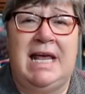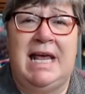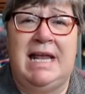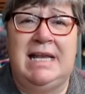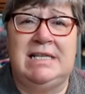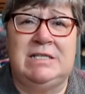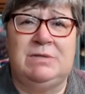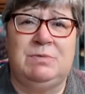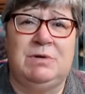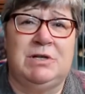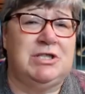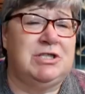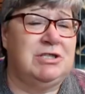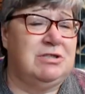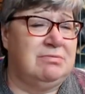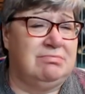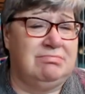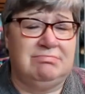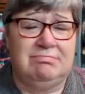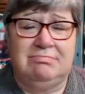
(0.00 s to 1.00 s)
and ends,
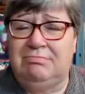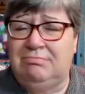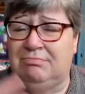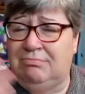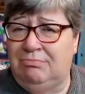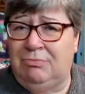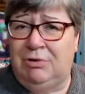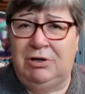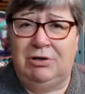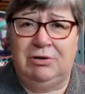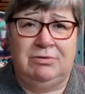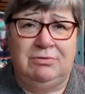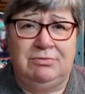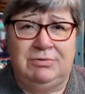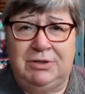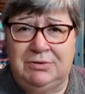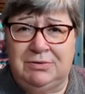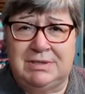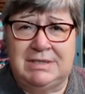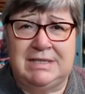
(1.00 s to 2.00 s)
which
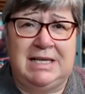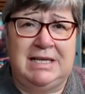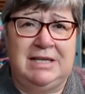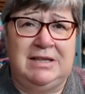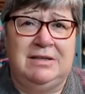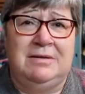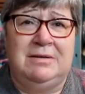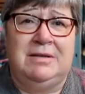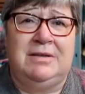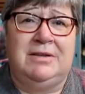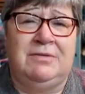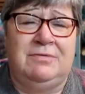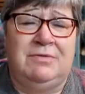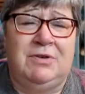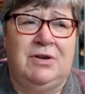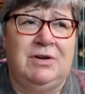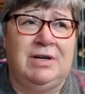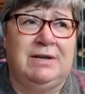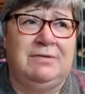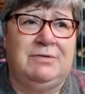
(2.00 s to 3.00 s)
will you'll see in the, the
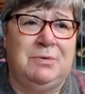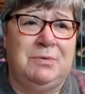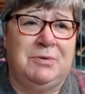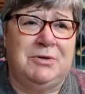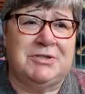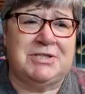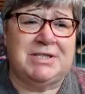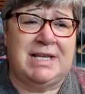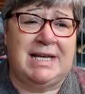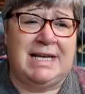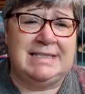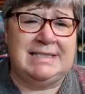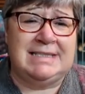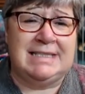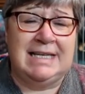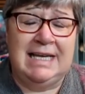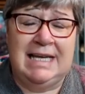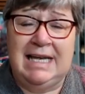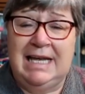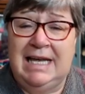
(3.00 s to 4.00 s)
vlog if you watch
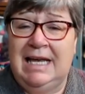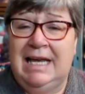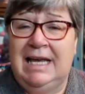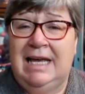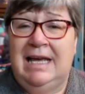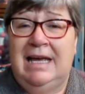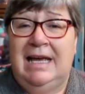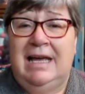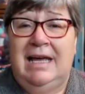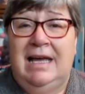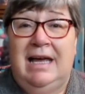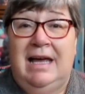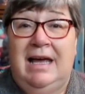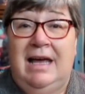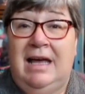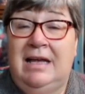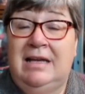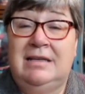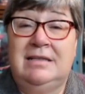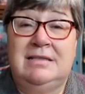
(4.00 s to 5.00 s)
that.
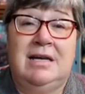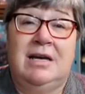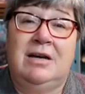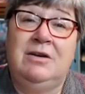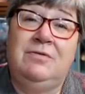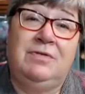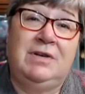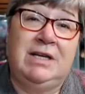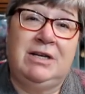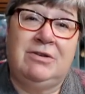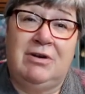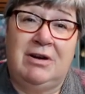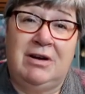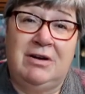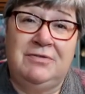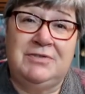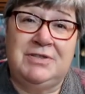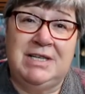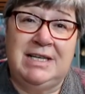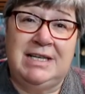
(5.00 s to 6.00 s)
And hopefully
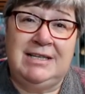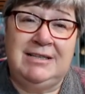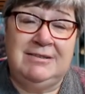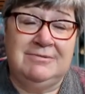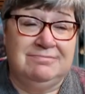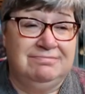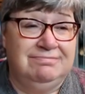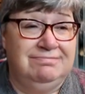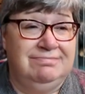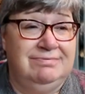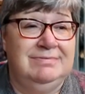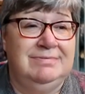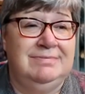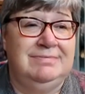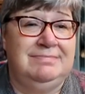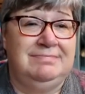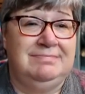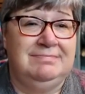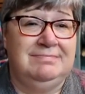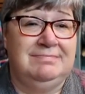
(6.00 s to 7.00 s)
crafting
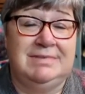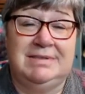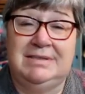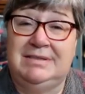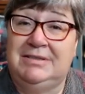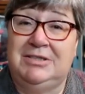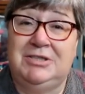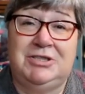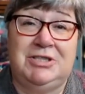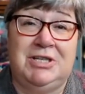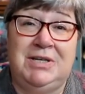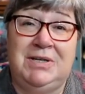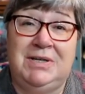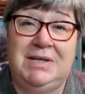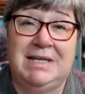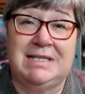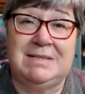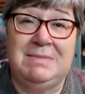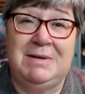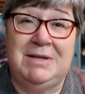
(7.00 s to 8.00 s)
to show
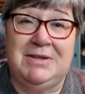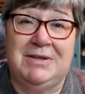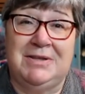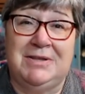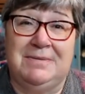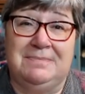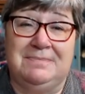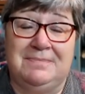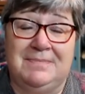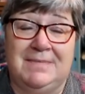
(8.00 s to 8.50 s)
you next month.